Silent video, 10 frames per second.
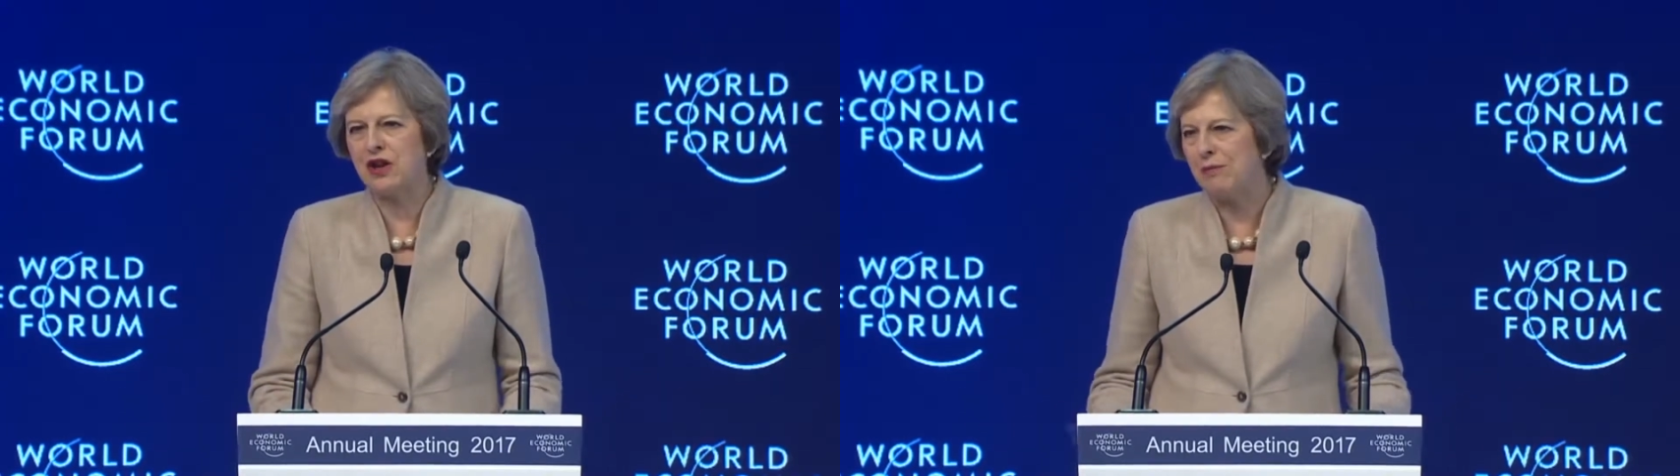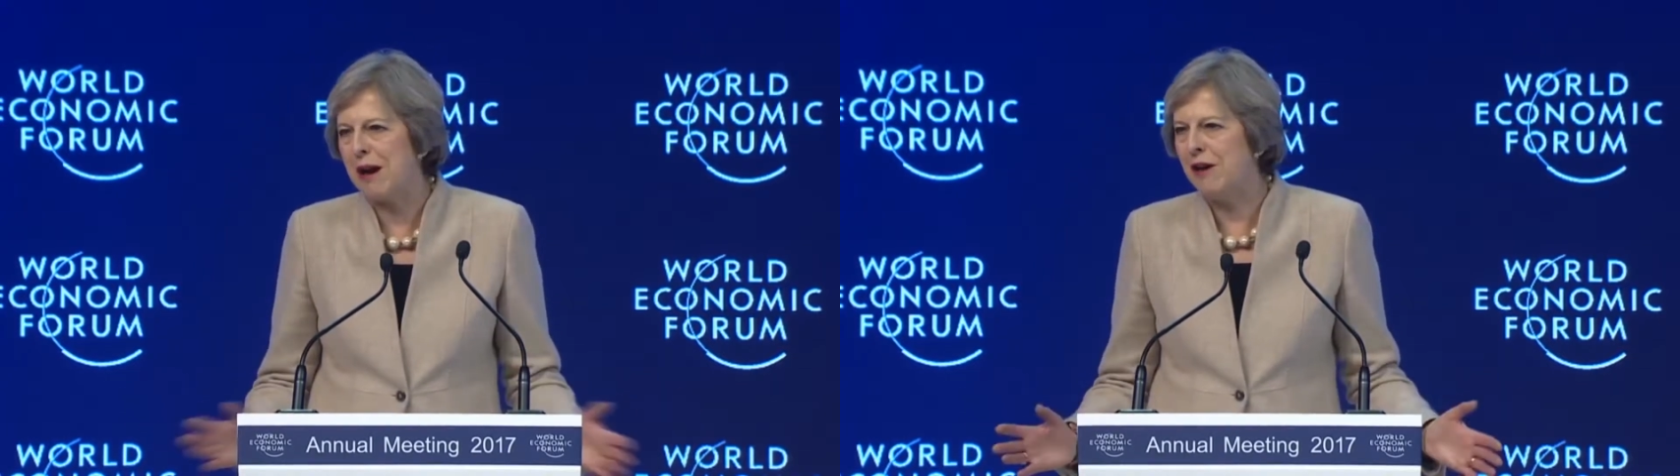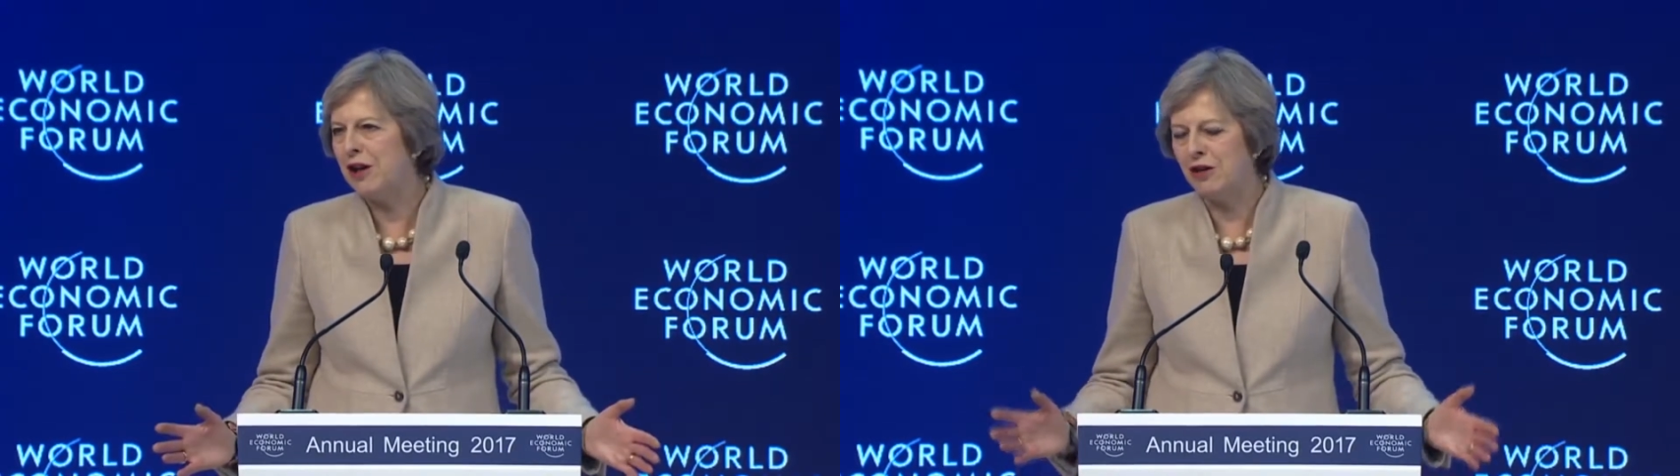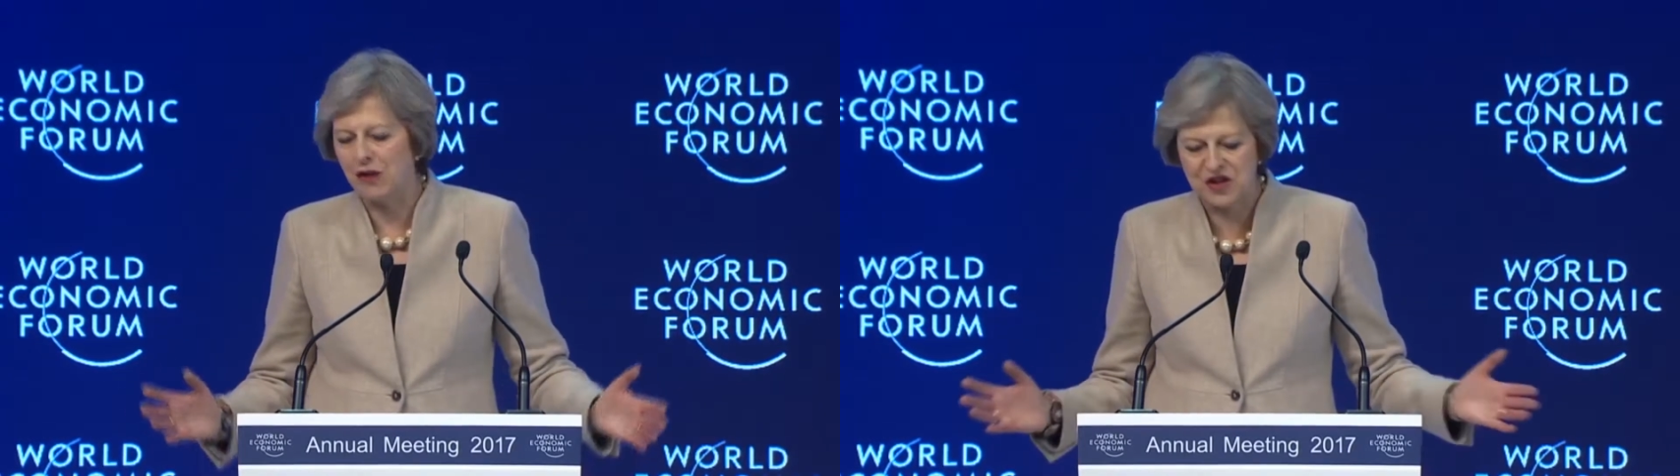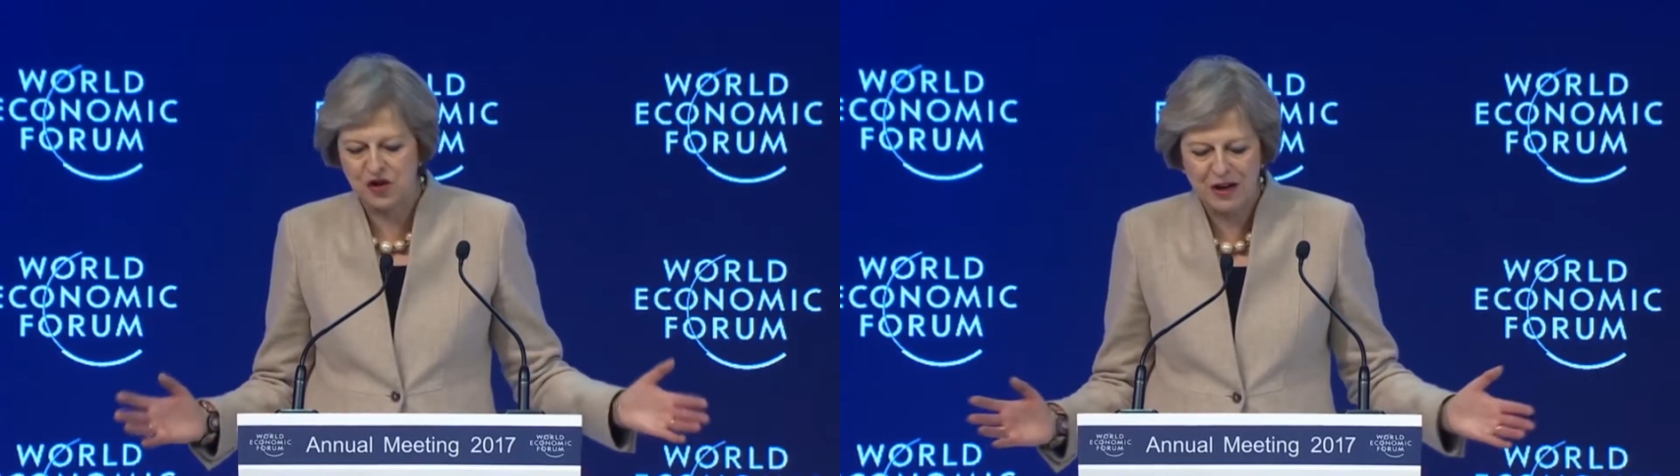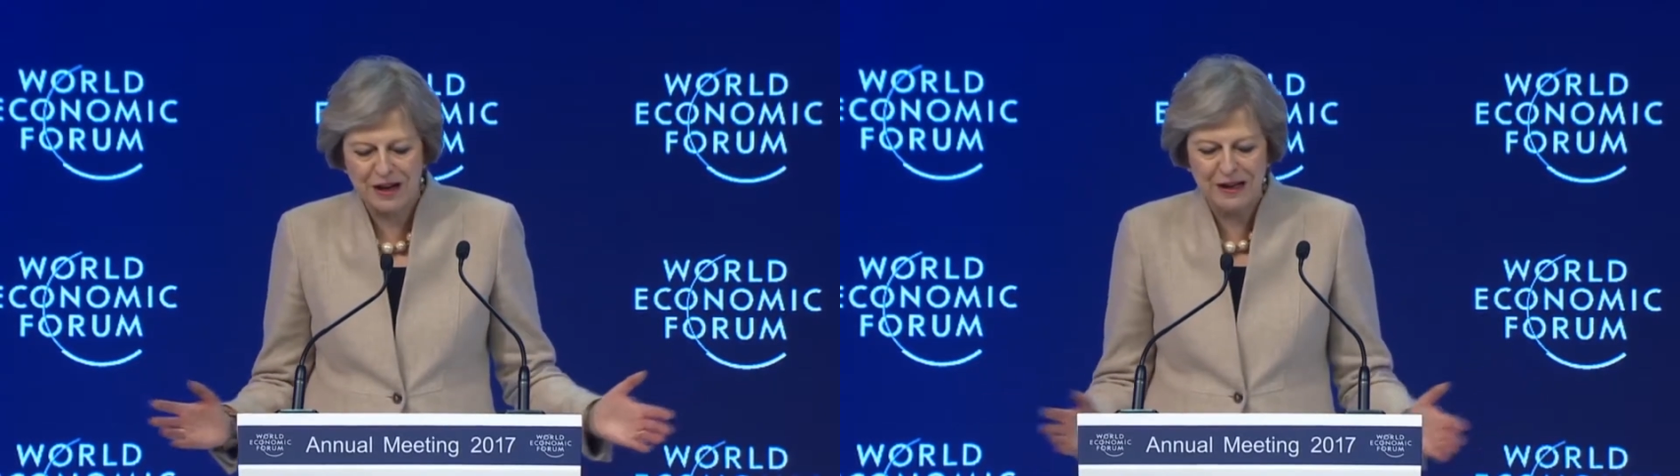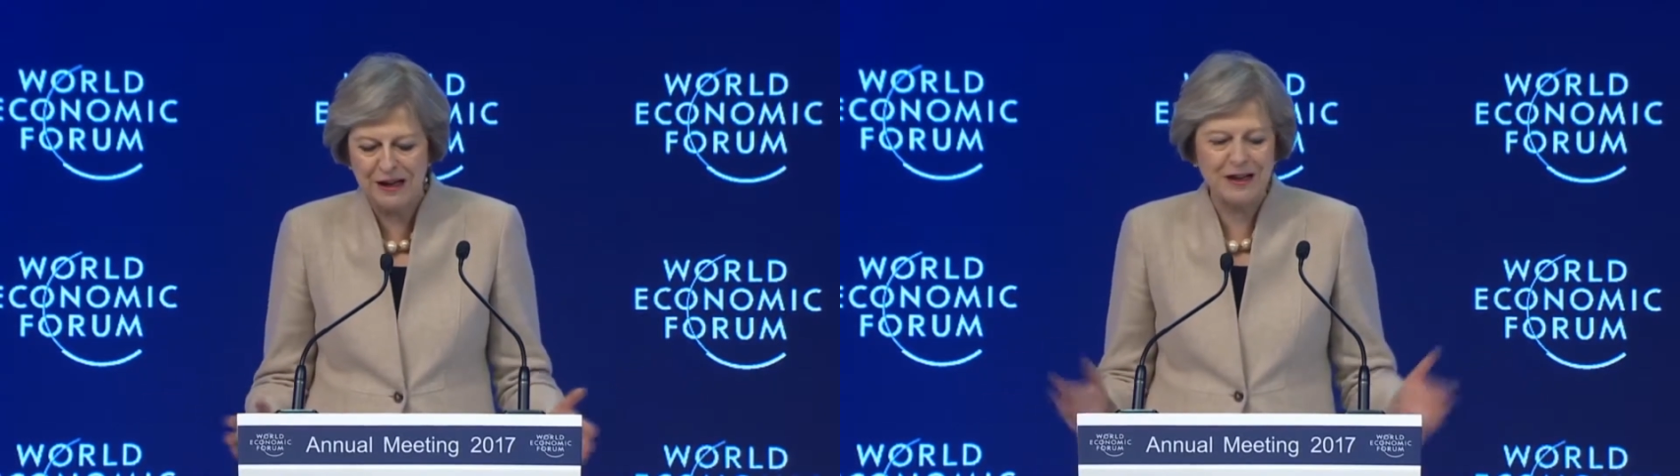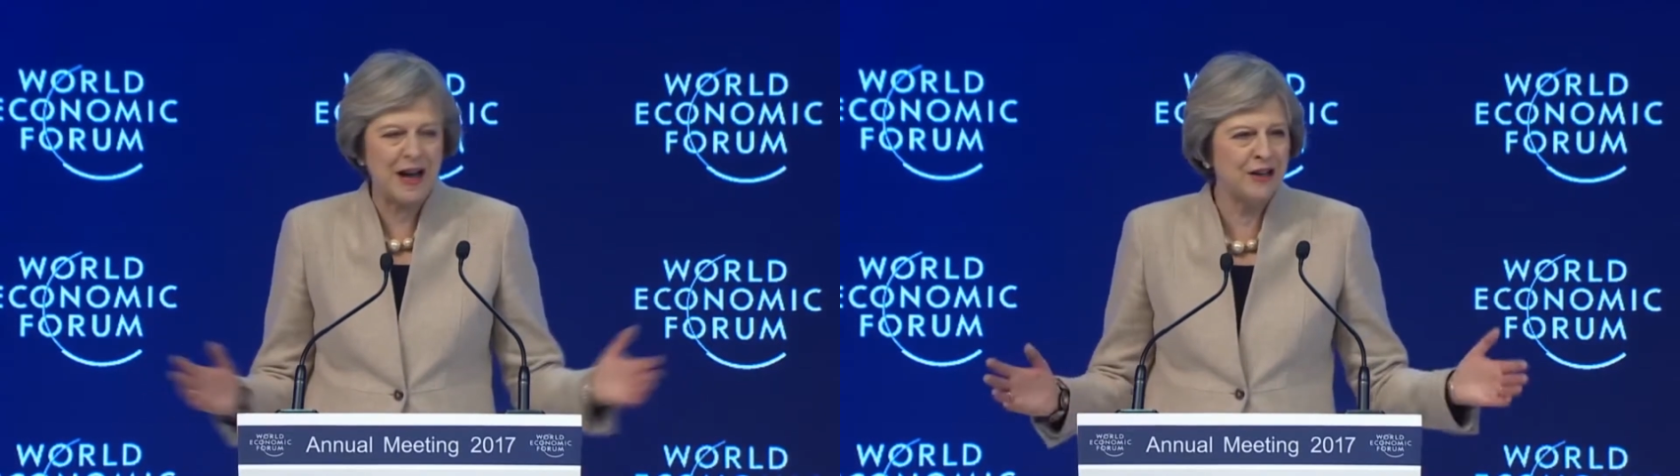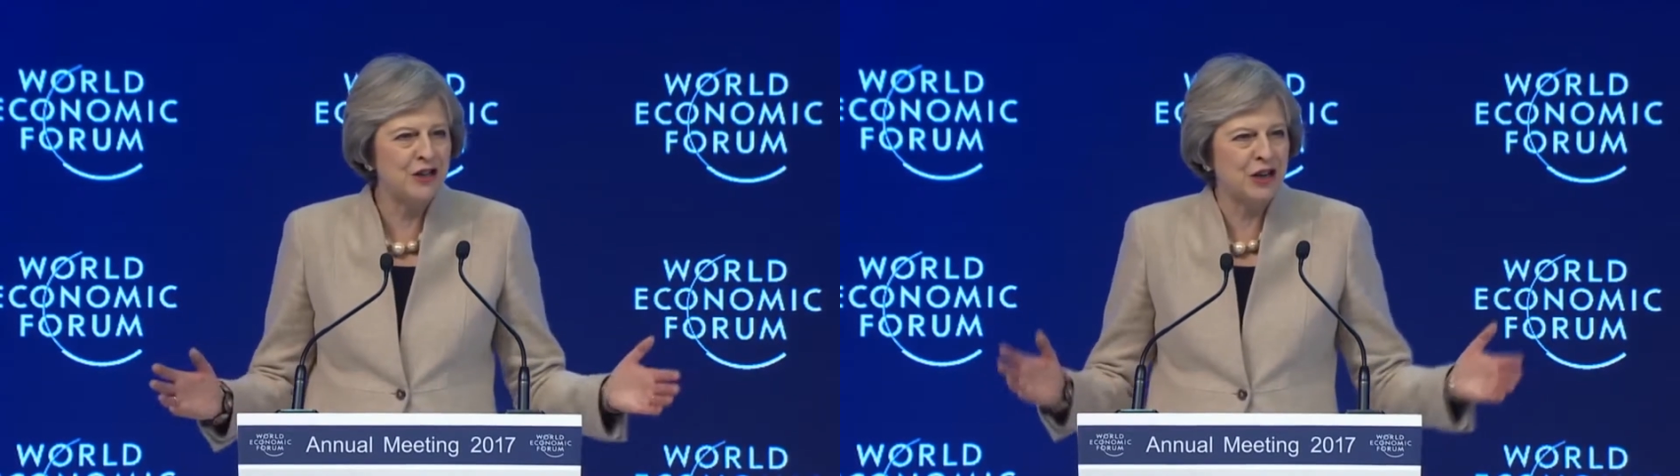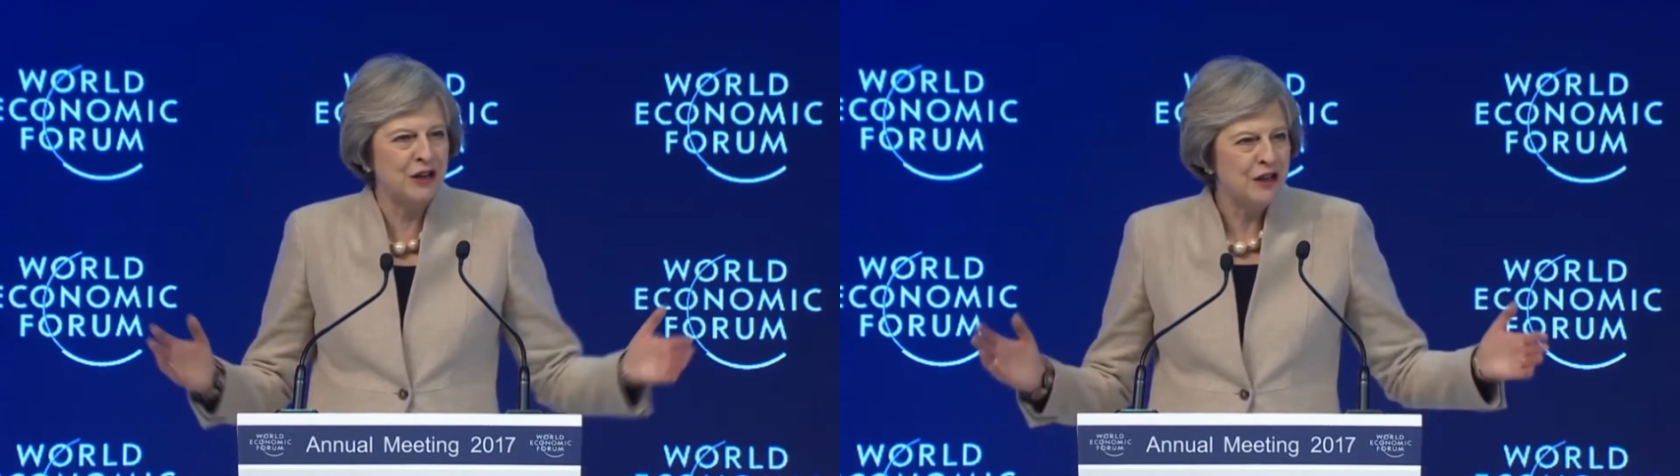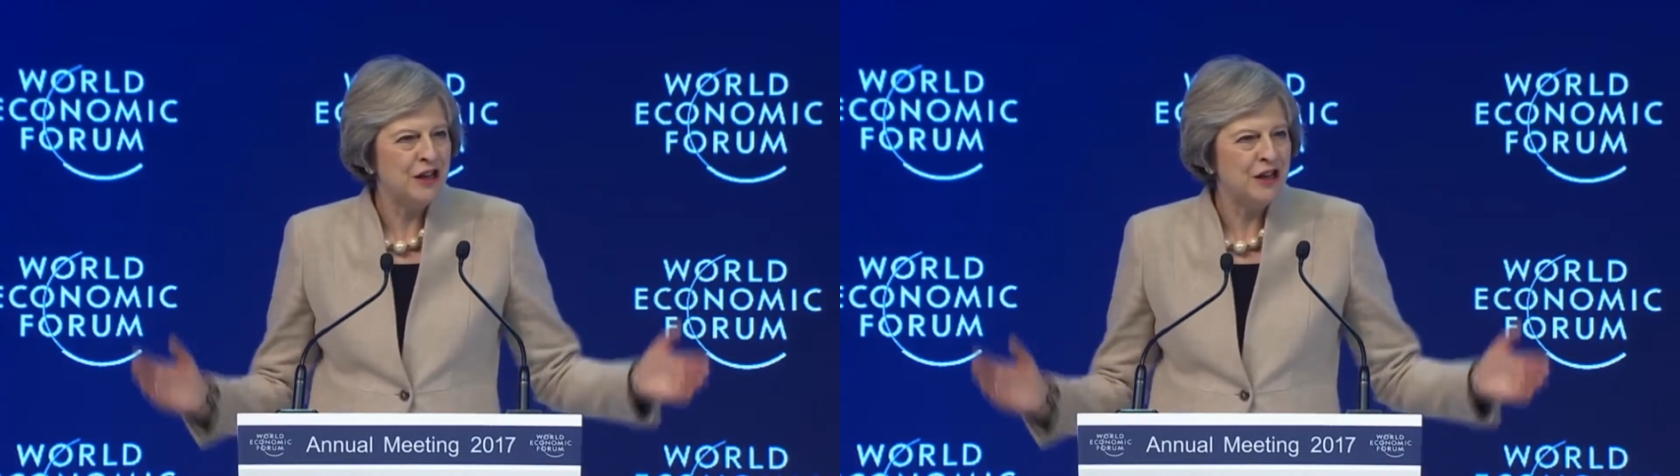America, Australia, Canada,